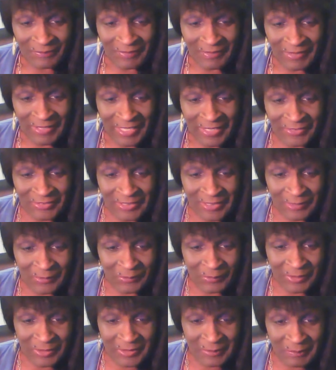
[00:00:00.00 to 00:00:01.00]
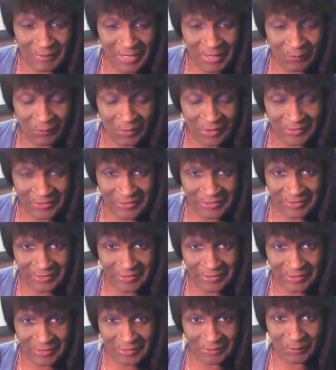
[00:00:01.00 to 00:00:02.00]
I think what he meant was he
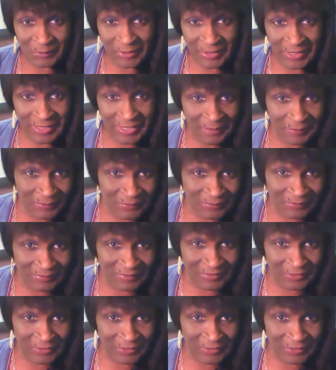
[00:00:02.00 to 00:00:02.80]
sees where I'm,